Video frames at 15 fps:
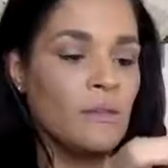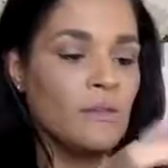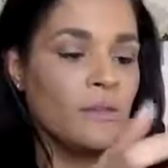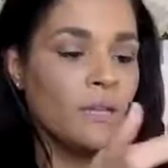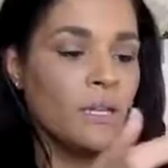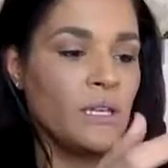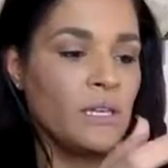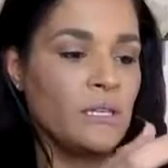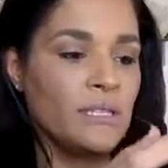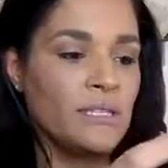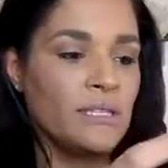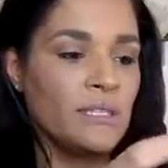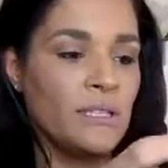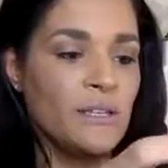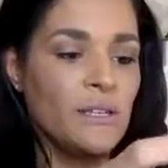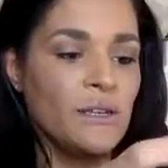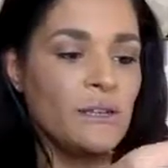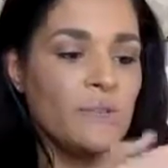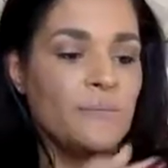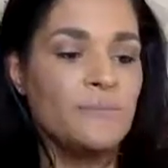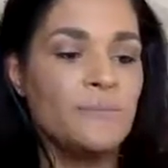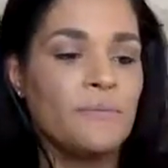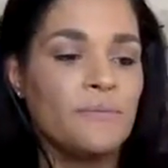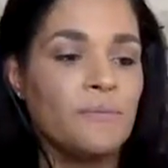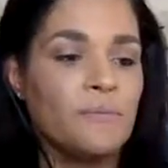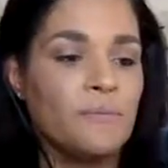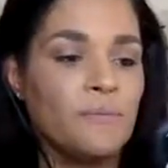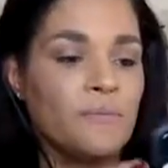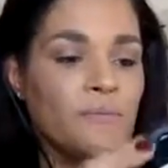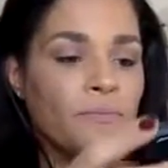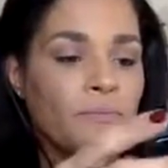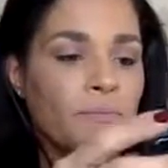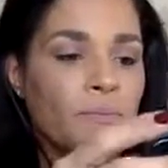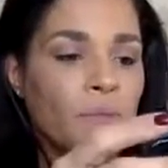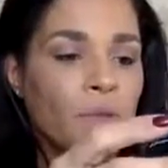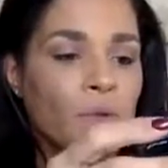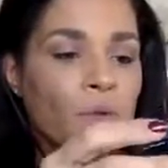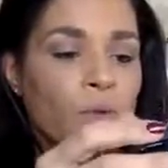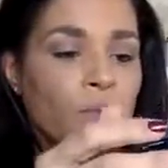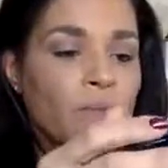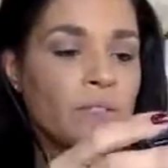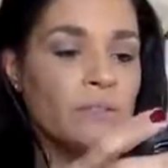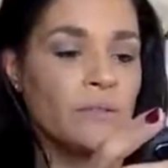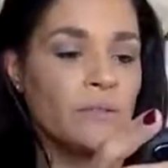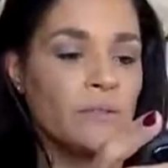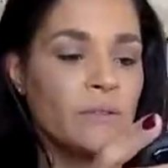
okay, so, oops.